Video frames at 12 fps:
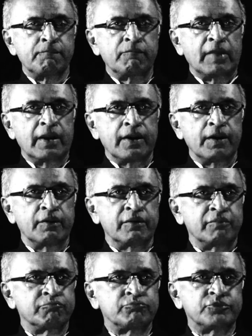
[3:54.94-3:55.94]
So
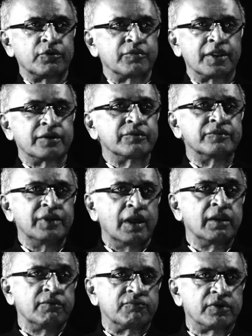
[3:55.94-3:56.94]
that is
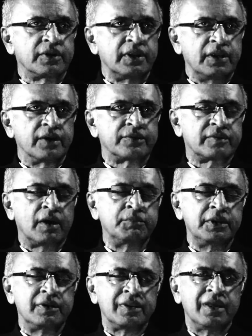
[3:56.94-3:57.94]
nearly 40 years. I
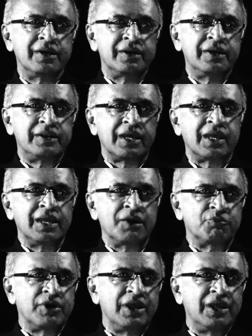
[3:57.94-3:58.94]
mean, taking
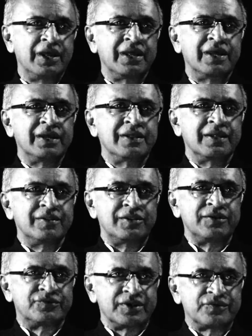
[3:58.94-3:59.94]
away
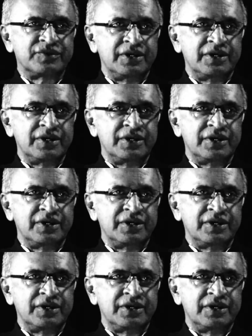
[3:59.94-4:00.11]
the 6